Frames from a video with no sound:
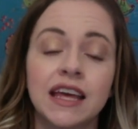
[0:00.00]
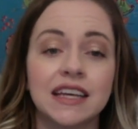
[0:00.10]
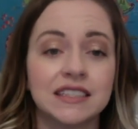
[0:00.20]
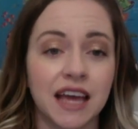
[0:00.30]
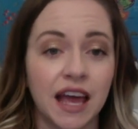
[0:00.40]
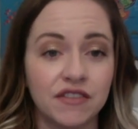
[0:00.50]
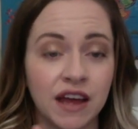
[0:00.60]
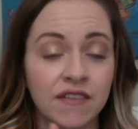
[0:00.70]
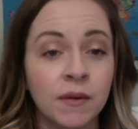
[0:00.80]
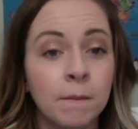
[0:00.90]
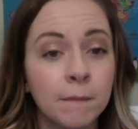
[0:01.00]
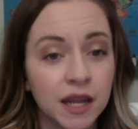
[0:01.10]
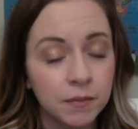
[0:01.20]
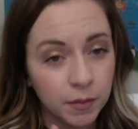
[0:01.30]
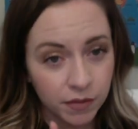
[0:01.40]
is I have to have a
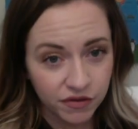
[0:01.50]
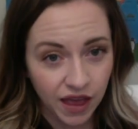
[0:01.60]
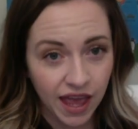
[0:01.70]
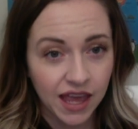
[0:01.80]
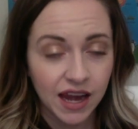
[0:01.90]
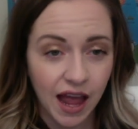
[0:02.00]
minimum of 8